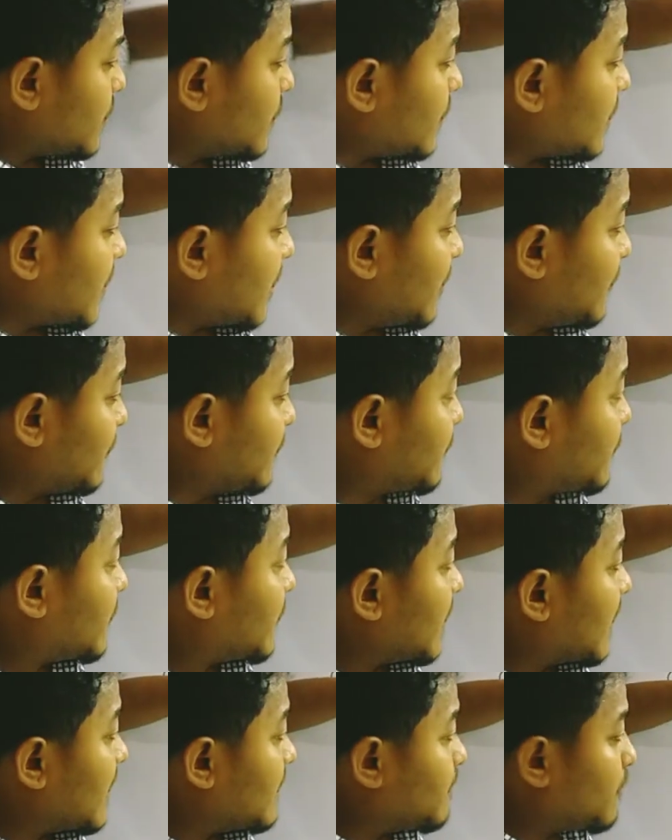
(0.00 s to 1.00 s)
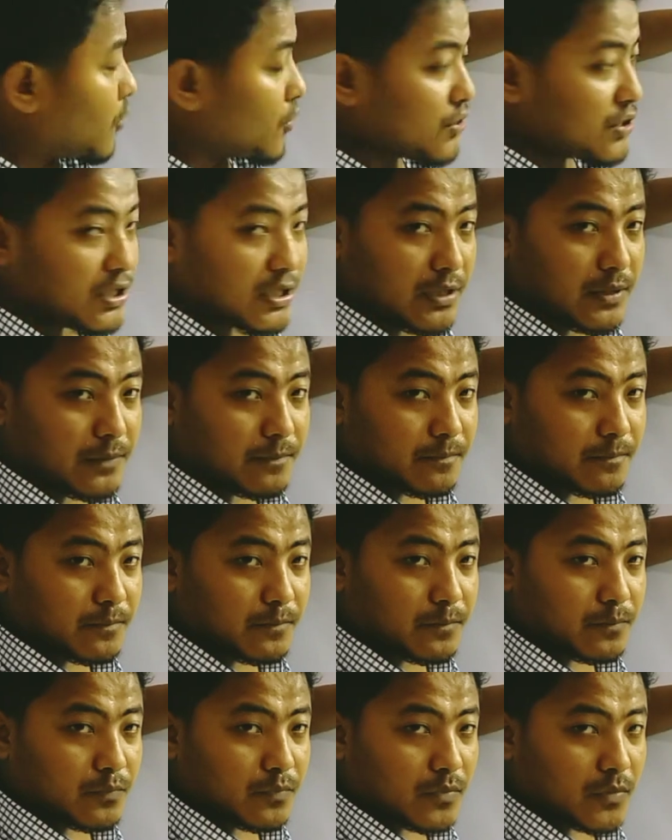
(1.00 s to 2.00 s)
If a body
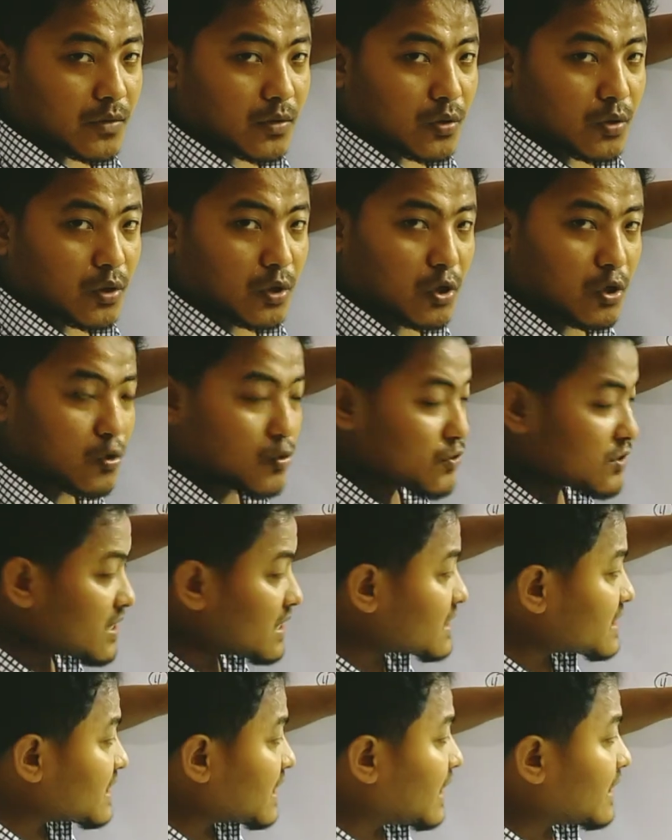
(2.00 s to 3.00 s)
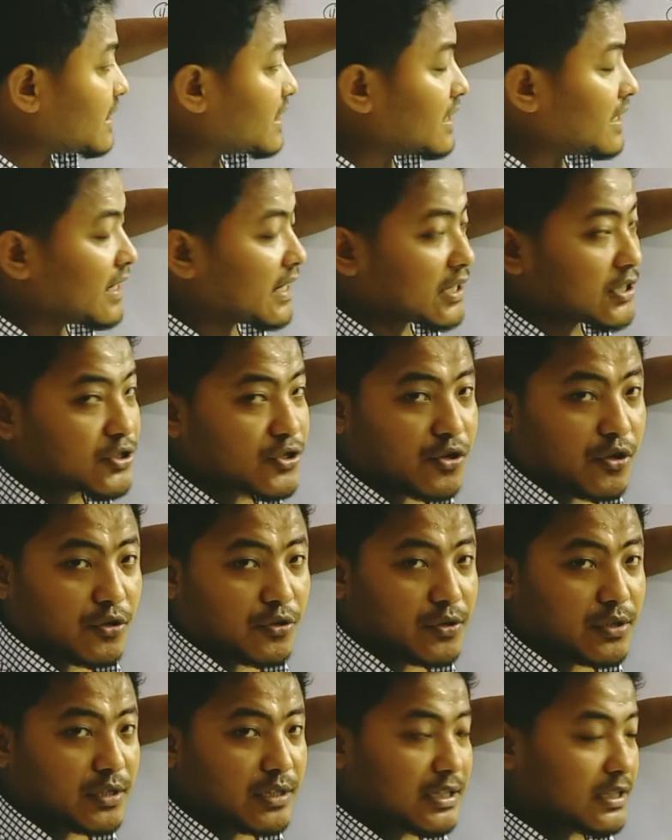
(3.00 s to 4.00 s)
loses an electron,
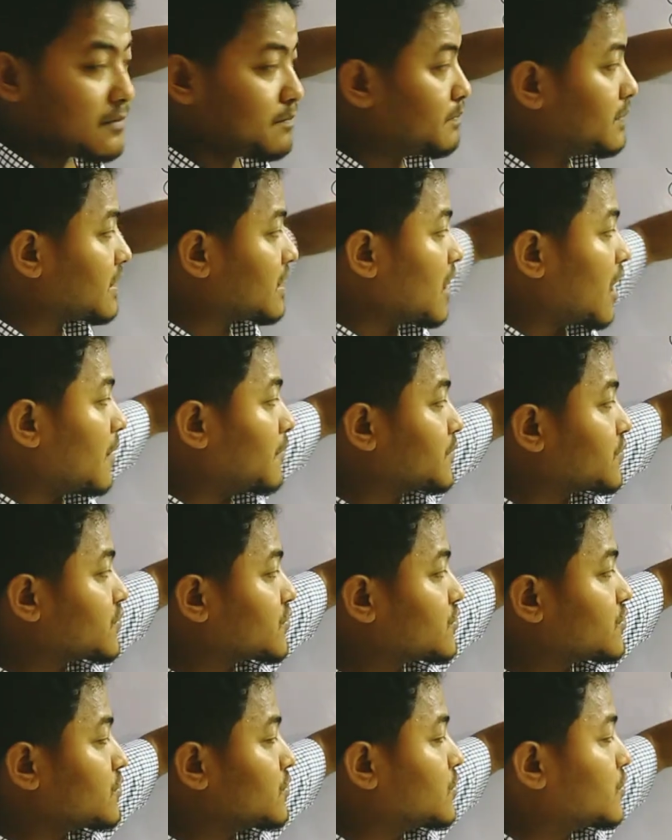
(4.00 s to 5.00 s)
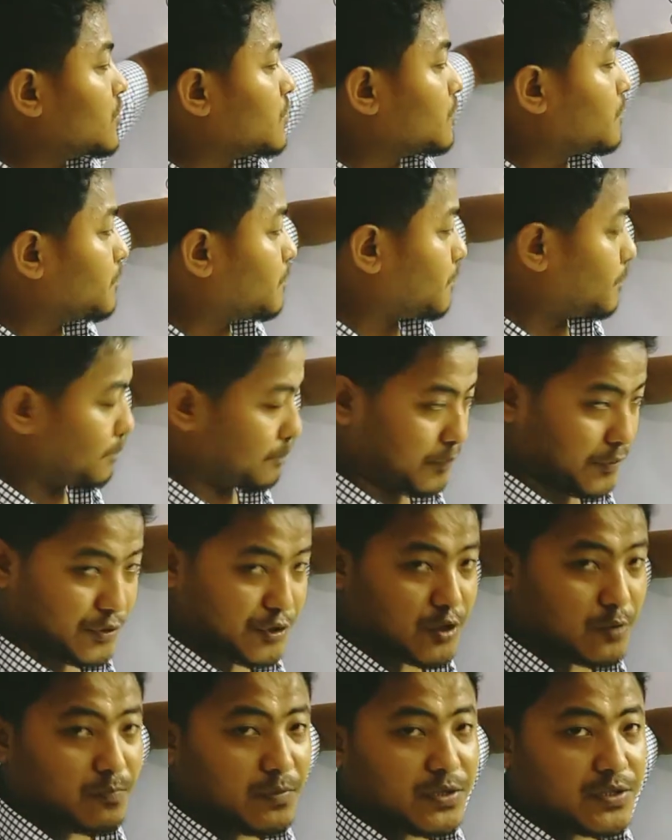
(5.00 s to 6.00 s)
it becomes
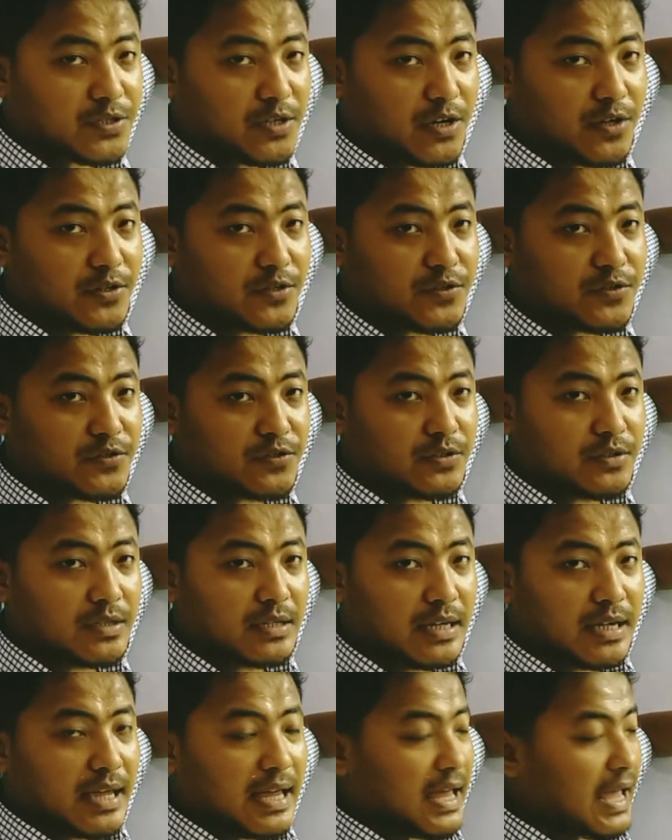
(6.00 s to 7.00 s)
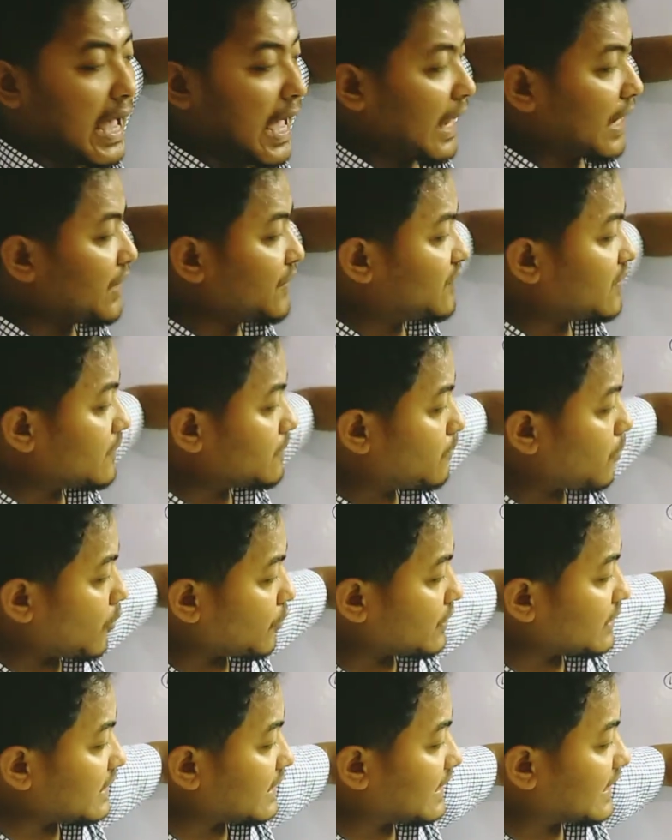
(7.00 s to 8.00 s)
positively charged, and if a
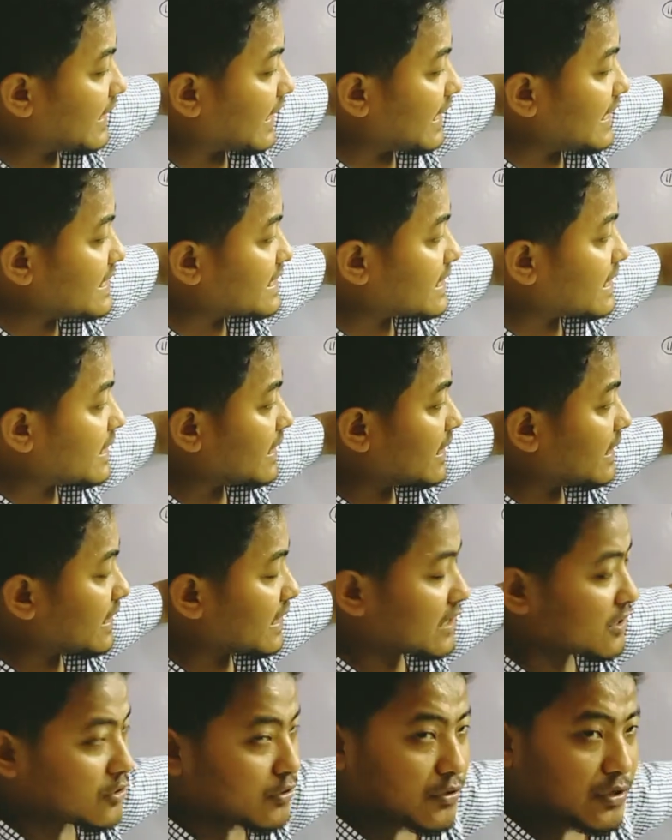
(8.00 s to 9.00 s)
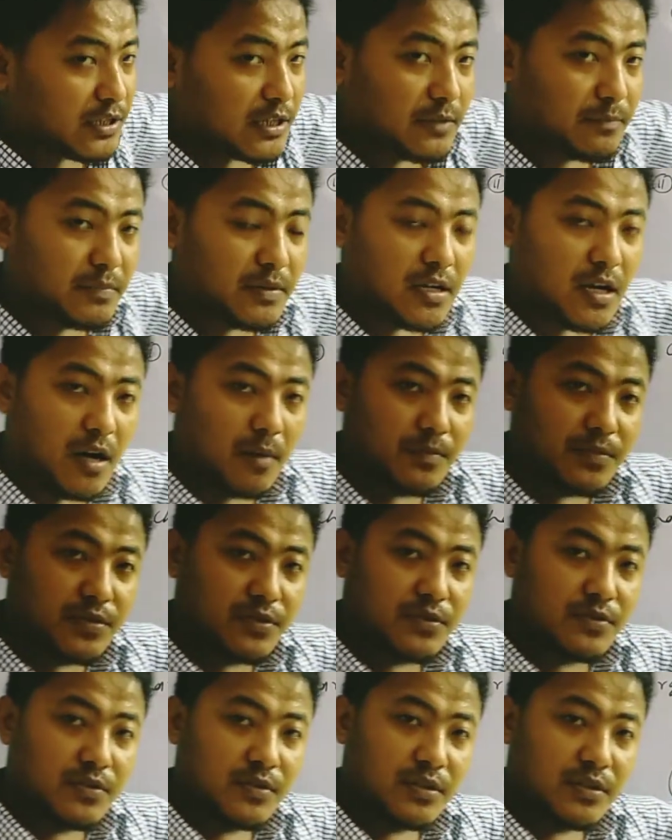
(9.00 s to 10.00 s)
body gains an electron, it
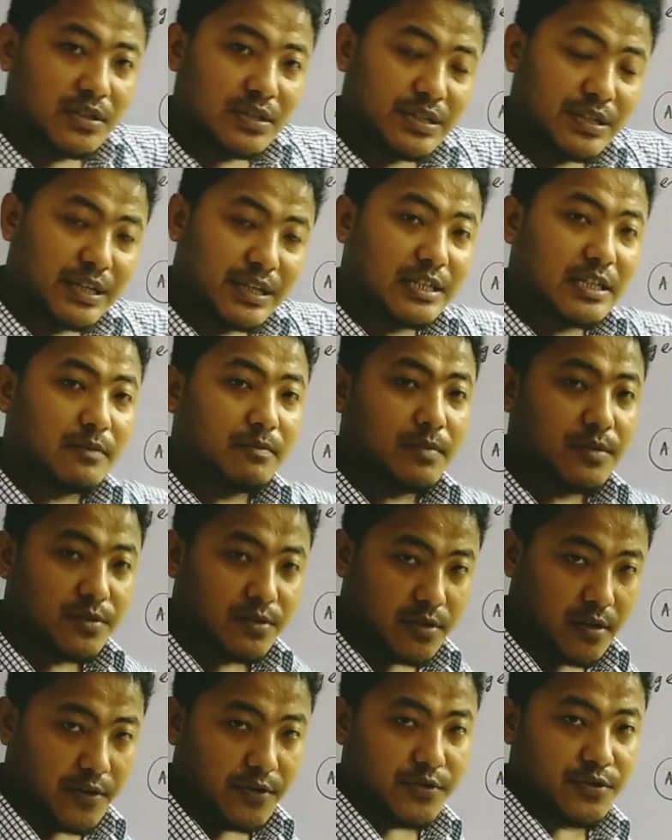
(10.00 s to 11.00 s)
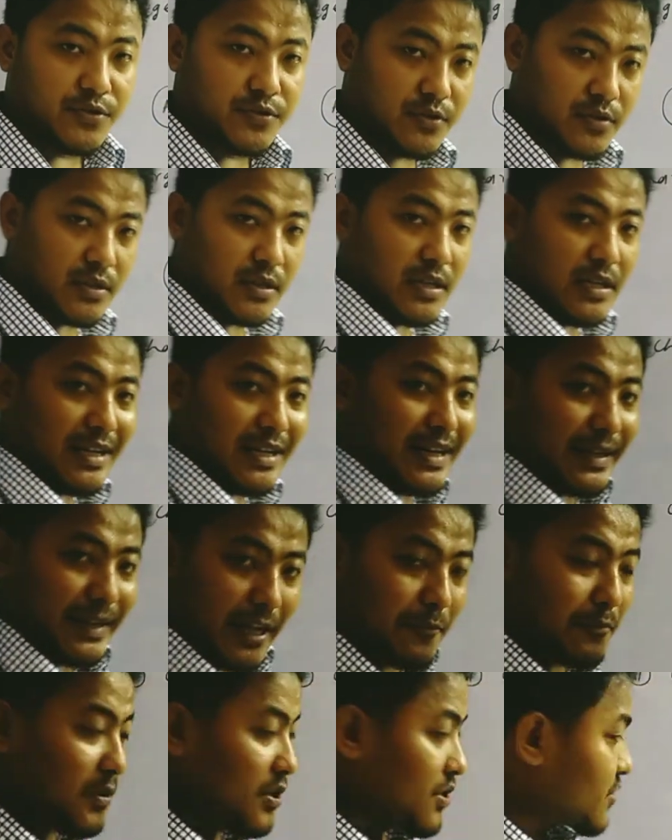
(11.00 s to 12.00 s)
becomes negatively charged.
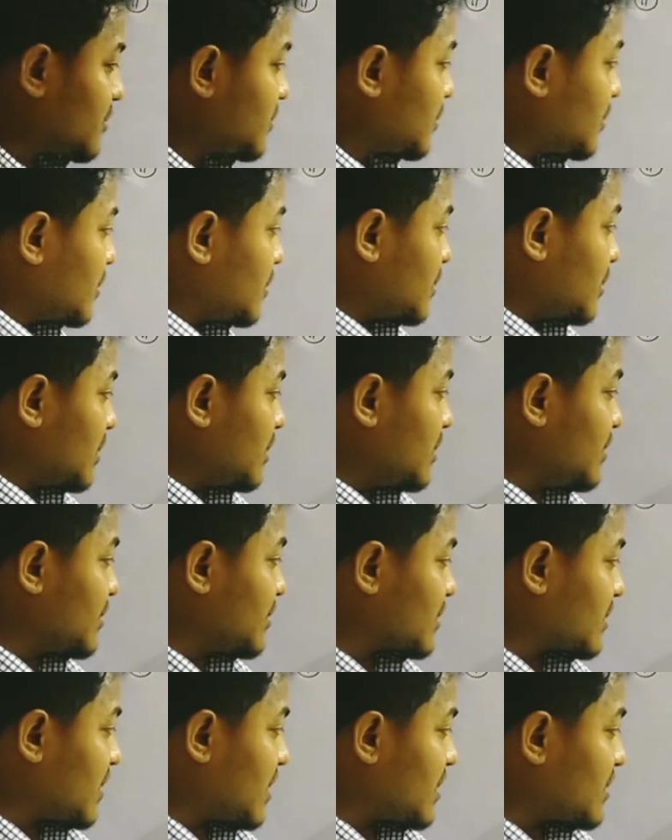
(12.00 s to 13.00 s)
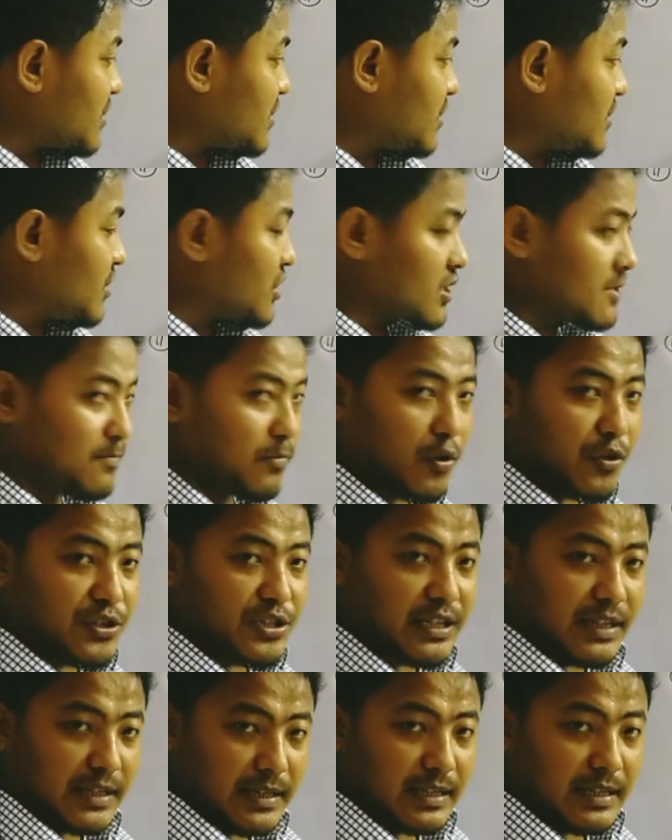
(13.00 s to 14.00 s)
That means in this case this
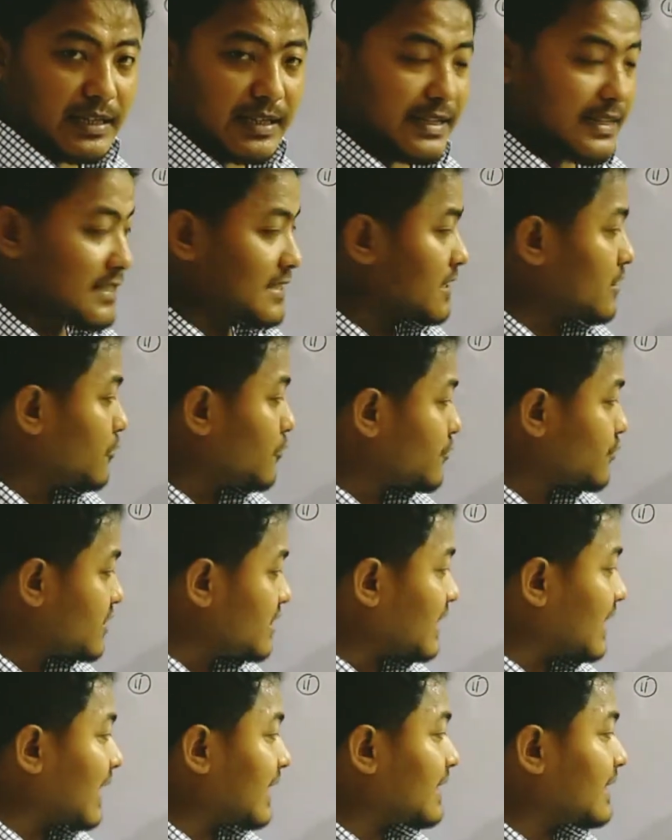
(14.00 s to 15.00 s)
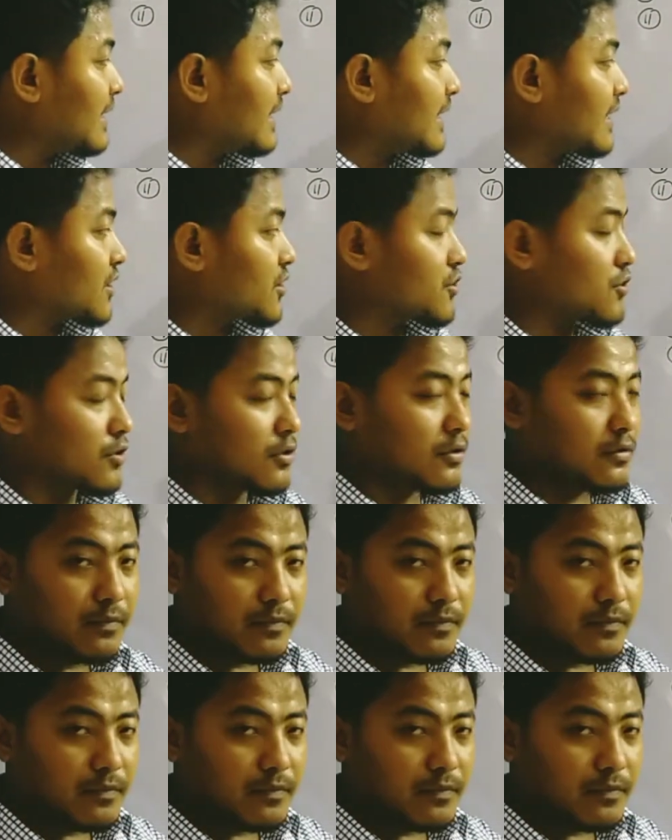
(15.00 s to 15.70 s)
body A is losing an electron.